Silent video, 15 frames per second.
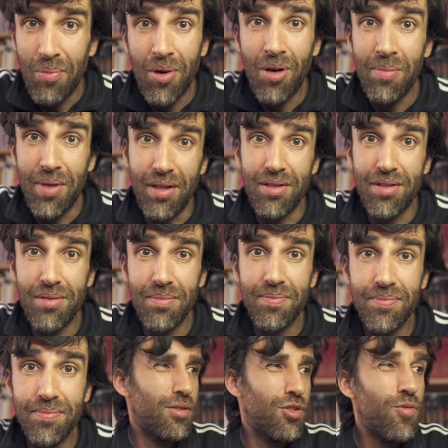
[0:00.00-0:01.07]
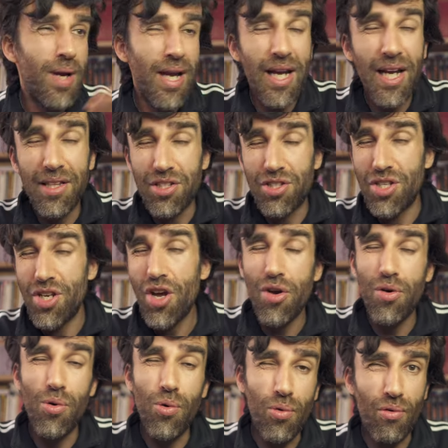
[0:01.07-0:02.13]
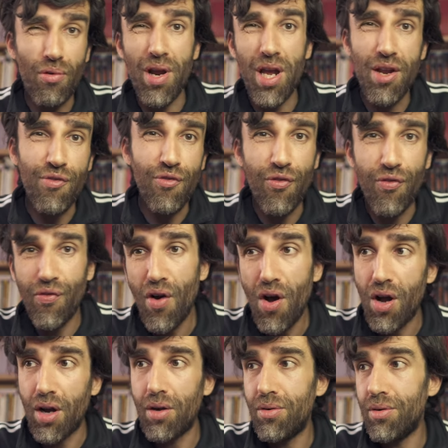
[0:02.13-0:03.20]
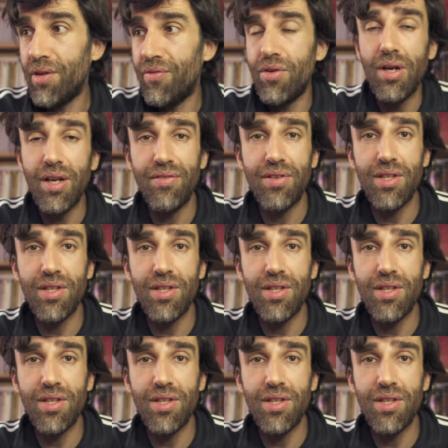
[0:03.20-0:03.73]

moments you might get snow, rain, fog, or if you live